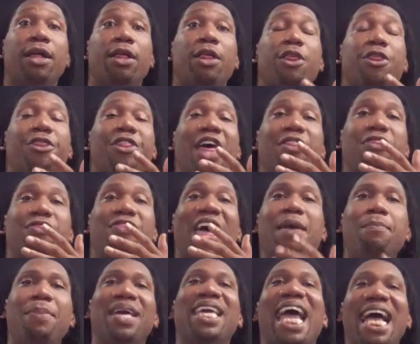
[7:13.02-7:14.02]
that
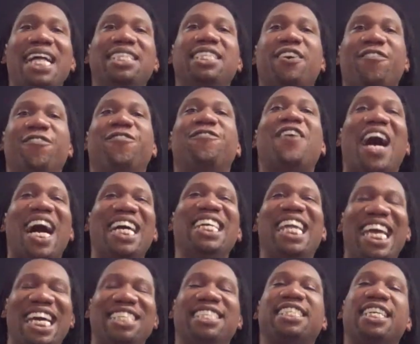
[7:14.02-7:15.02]
they began to
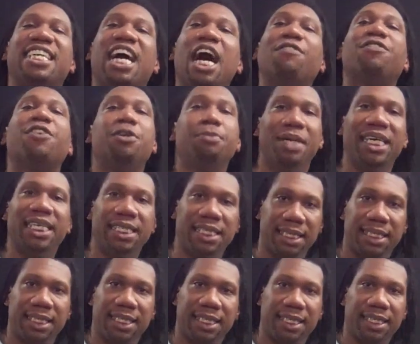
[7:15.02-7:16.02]
finance
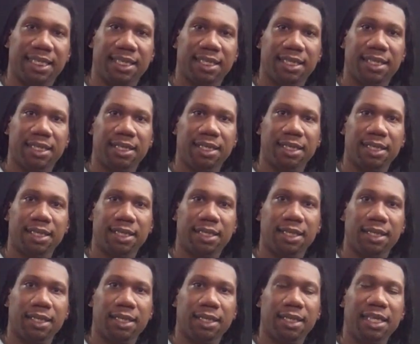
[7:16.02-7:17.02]
governments.
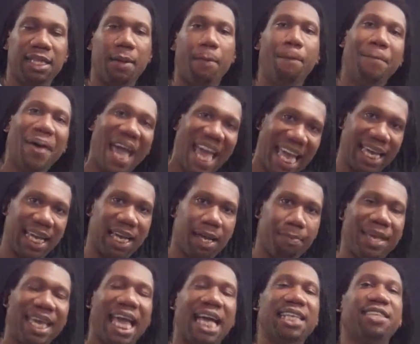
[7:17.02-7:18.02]
The bank
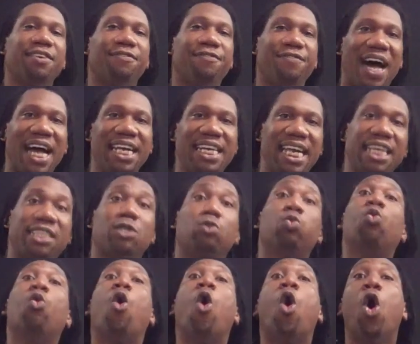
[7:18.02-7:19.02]
began to finance
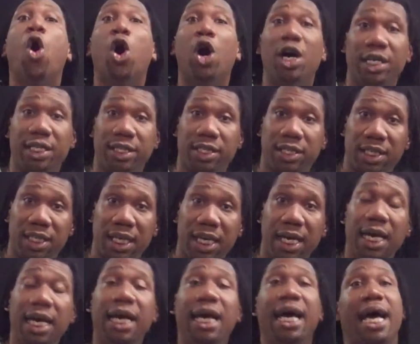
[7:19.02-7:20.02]
wars
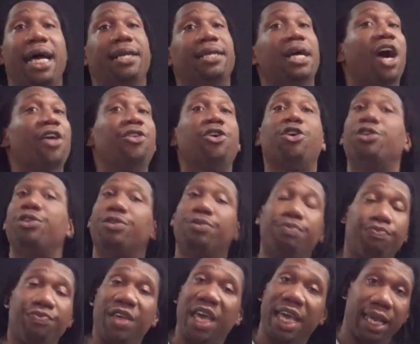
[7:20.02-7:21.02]
and other
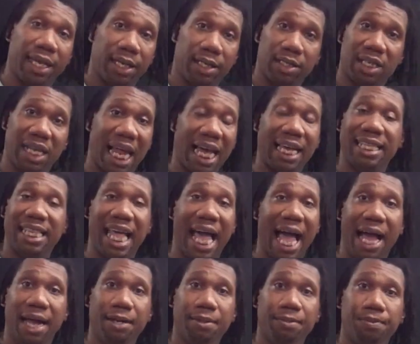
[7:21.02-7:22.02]
things like that.